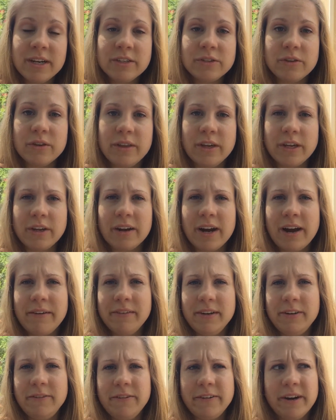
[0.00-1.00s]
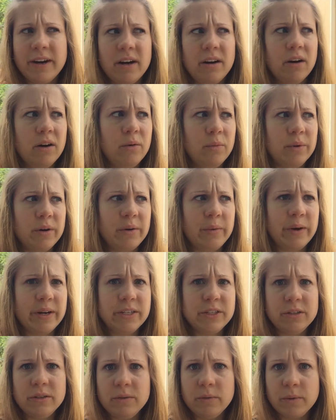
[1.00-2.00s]
So then you're having to figure out, oh, what do I
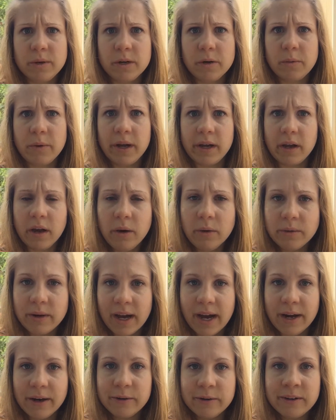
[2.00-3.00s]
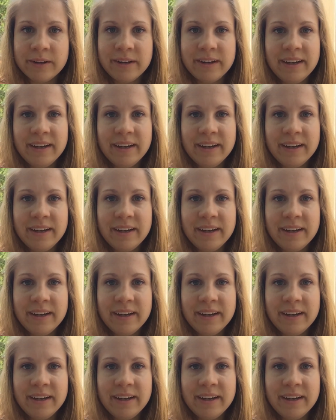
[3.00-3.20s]
do? Where do I go now?